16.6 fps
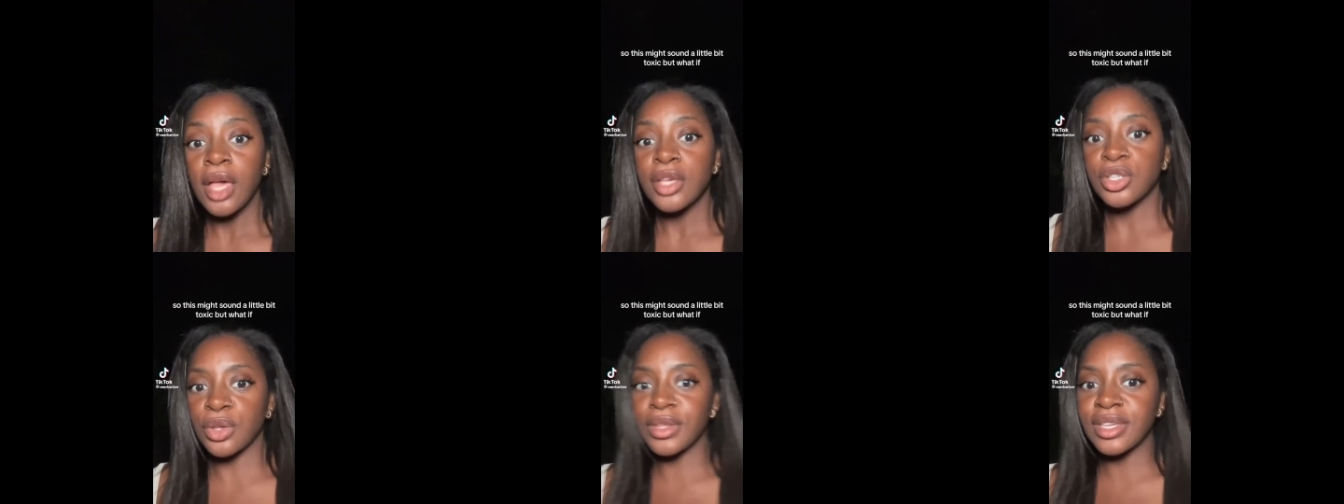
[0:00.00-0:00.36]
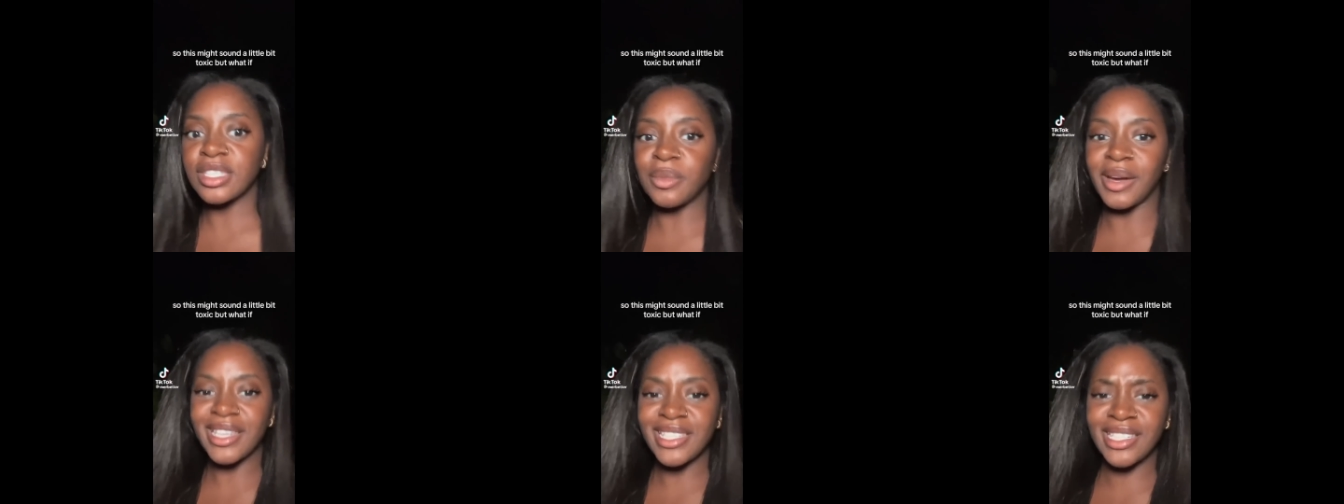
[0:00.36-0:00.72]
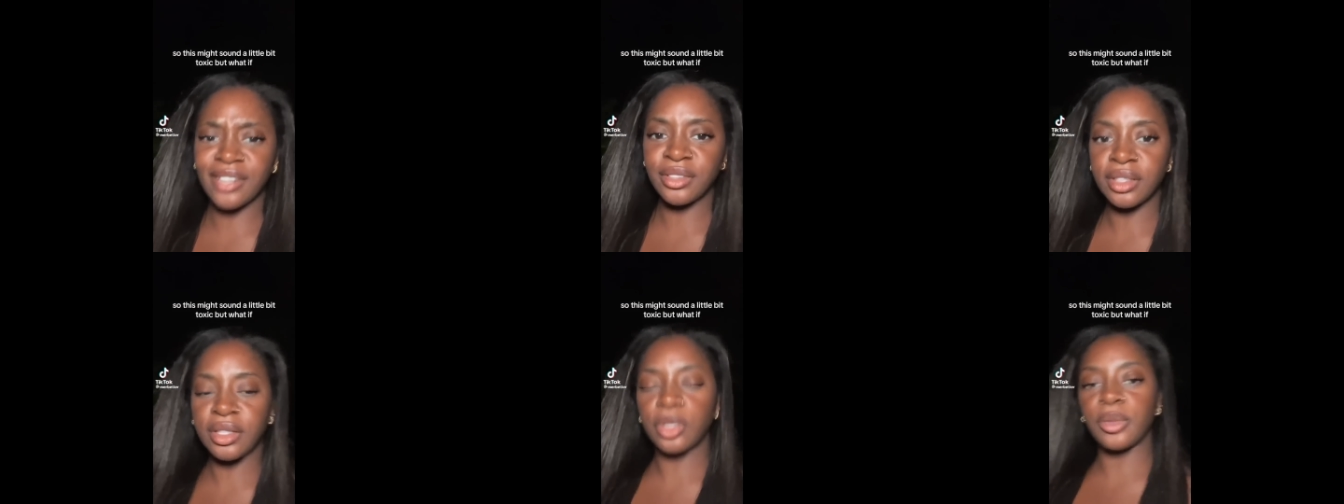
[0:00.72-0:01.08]
So this might
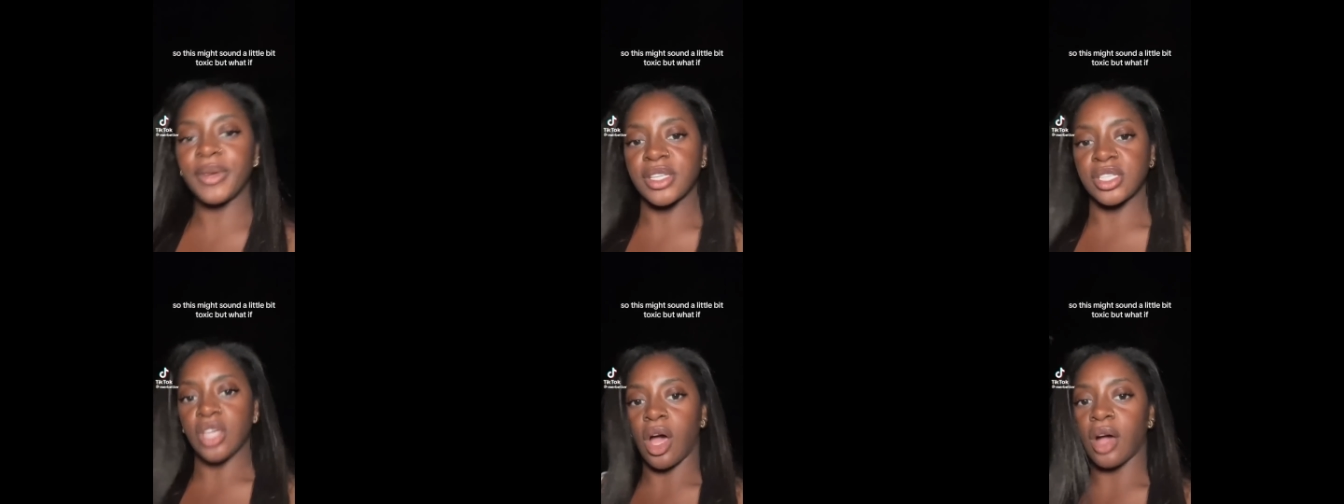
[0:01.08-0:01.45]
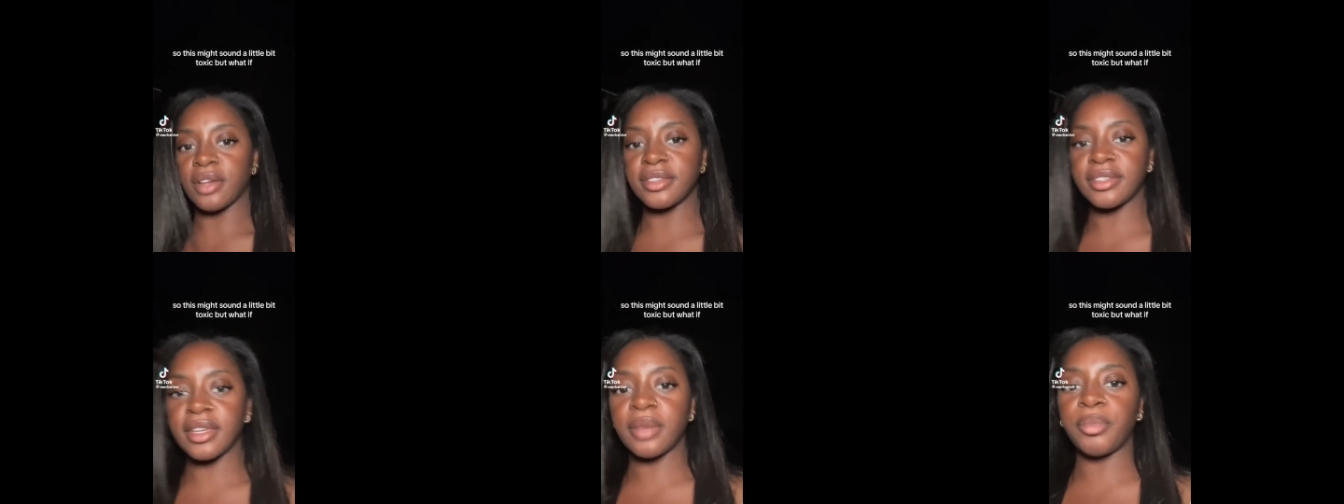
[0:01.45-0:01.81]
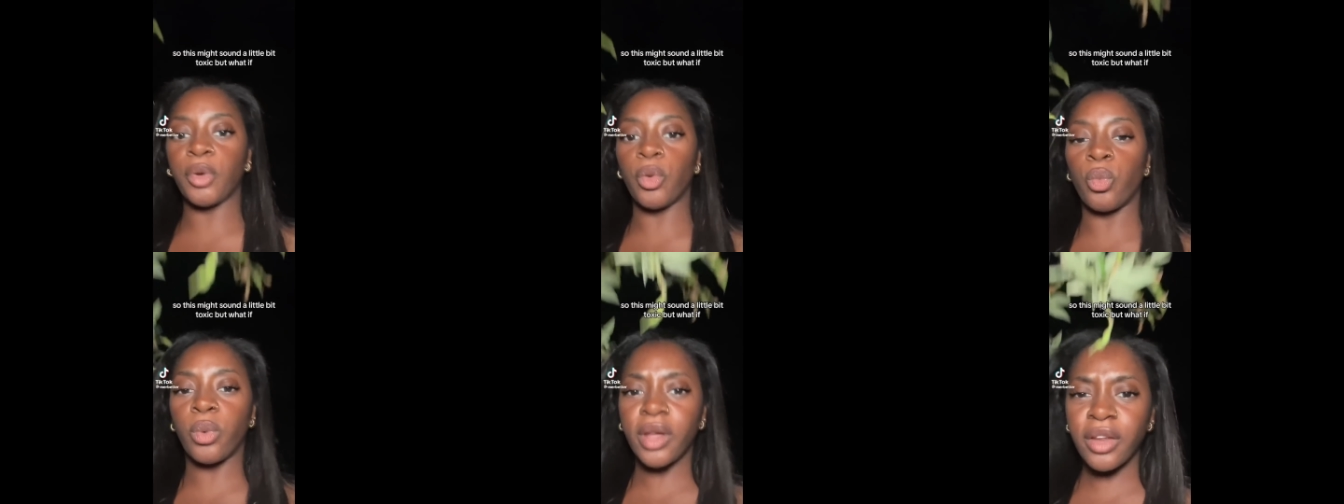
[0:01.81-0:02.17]
sound a little bit toxic,
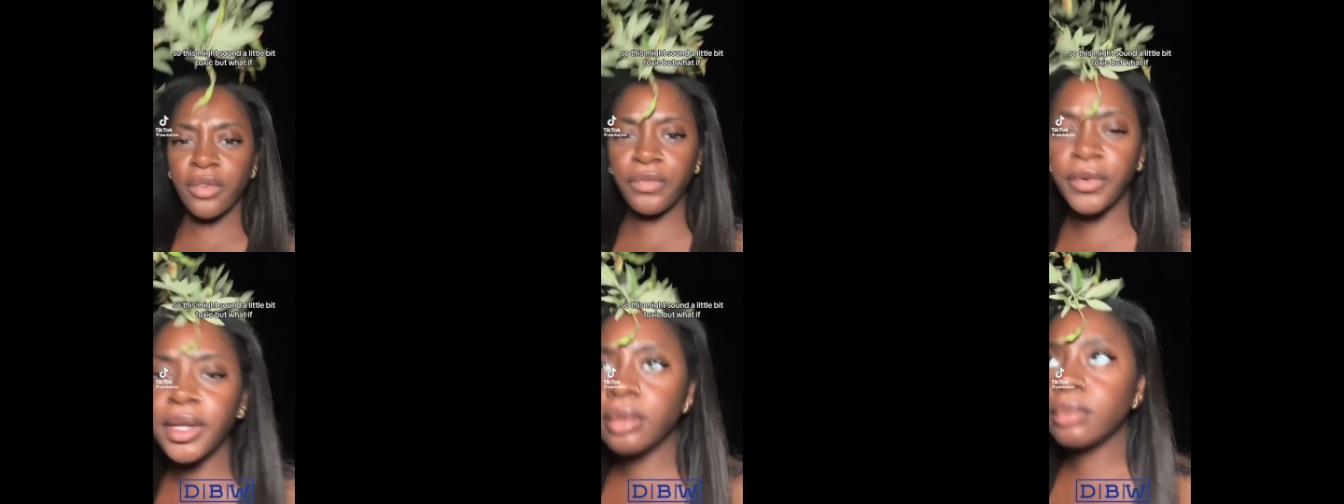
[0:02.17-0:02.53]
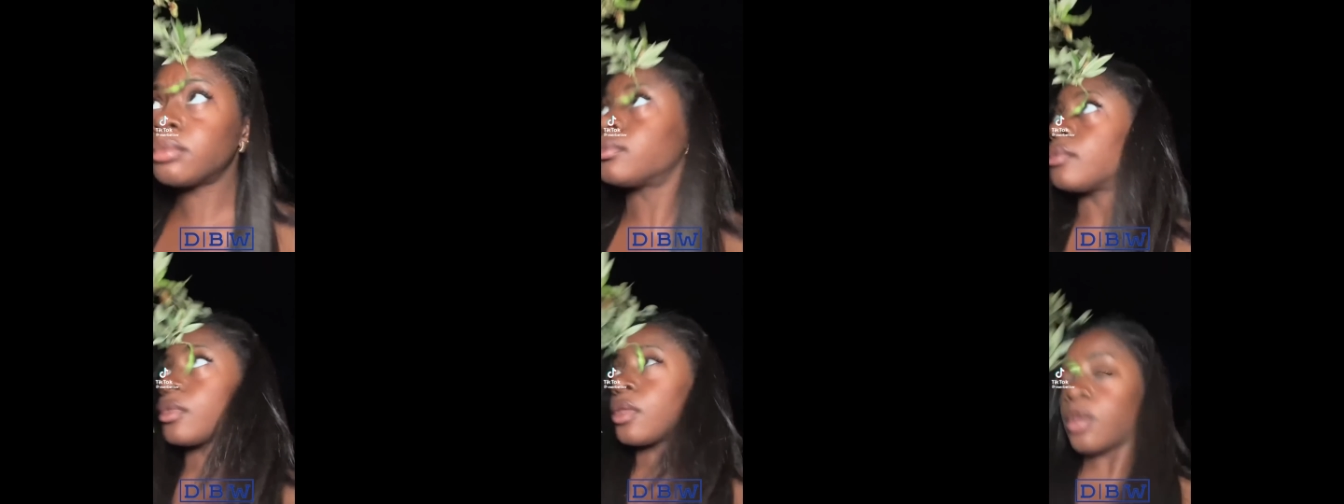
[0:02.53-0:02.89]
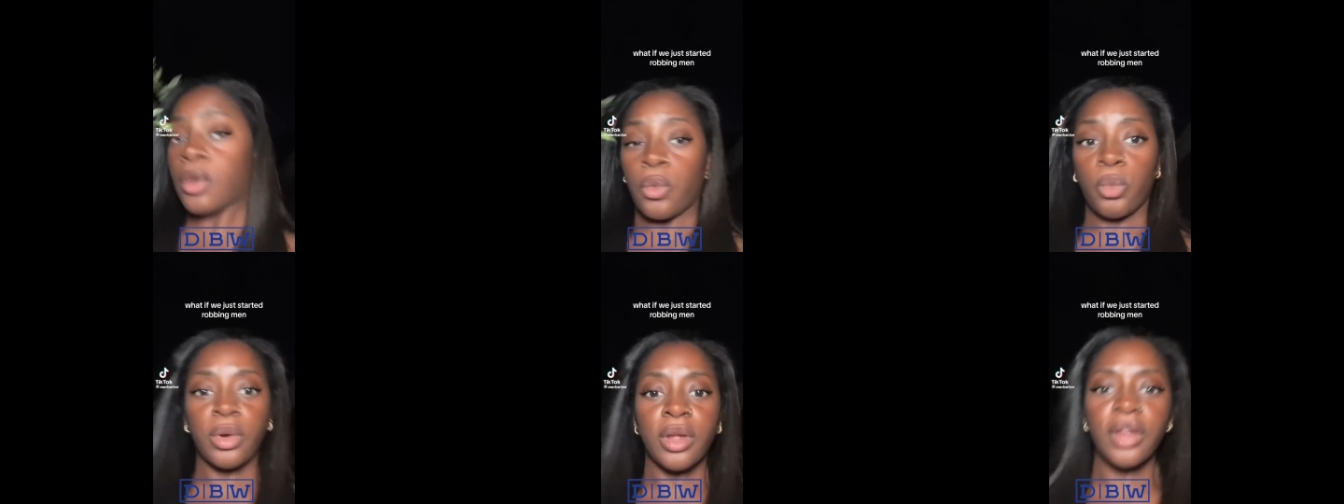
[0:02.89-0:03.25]
but what if we,
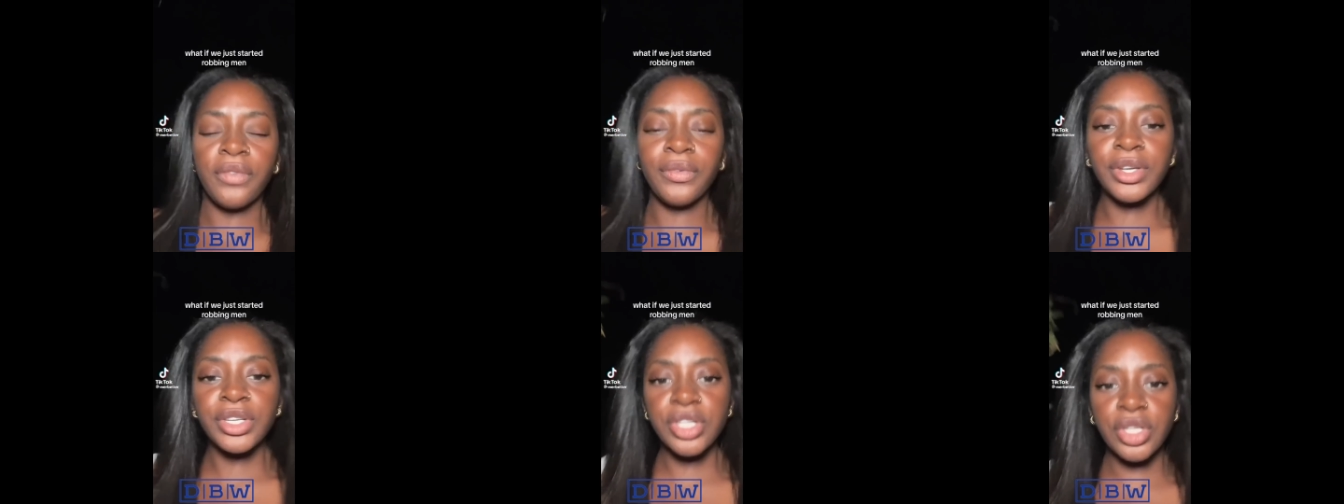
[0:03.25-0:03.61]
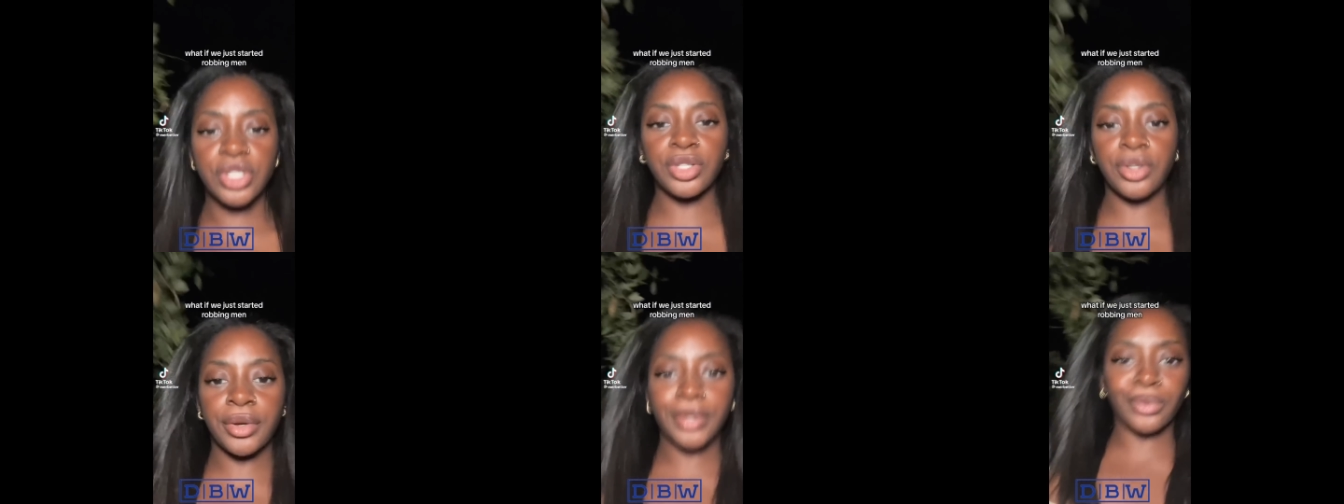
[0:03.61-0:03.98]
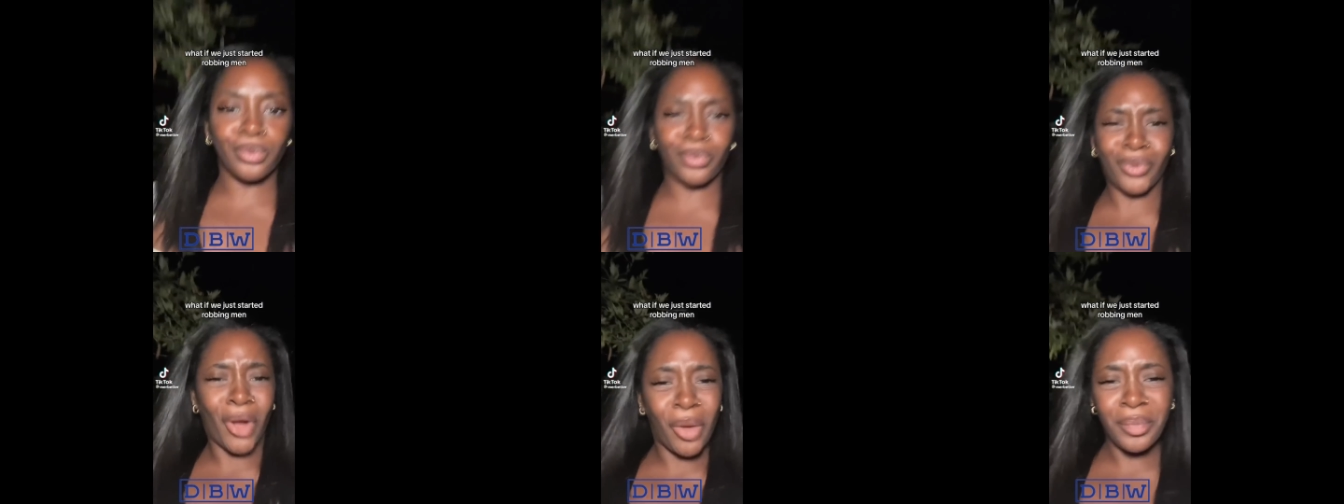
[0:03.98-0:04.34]
what if we just started
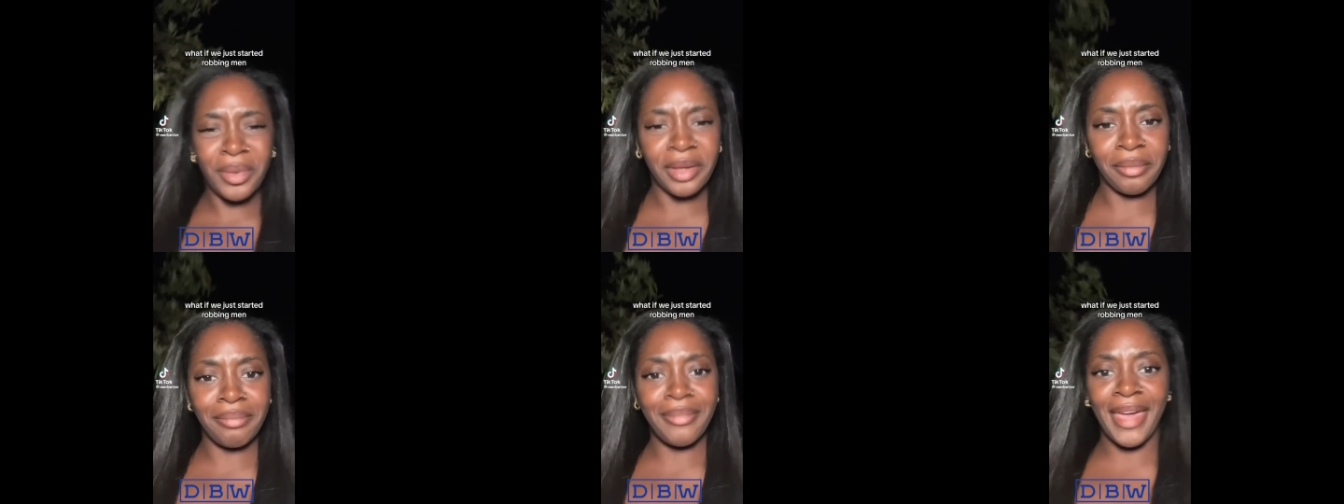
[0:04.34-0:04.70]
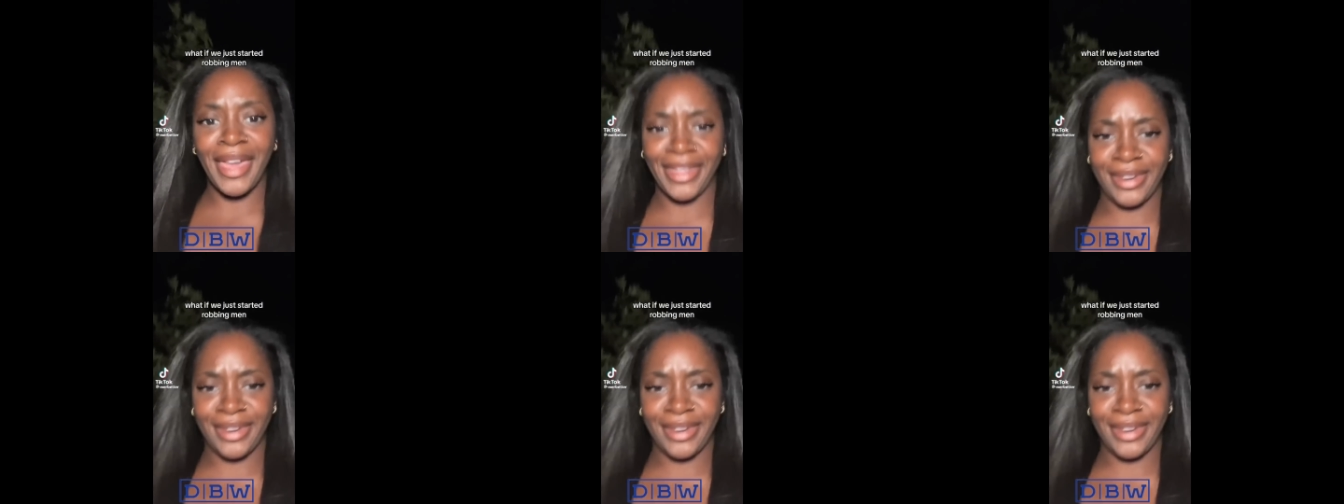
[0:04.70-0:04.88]
robbing men?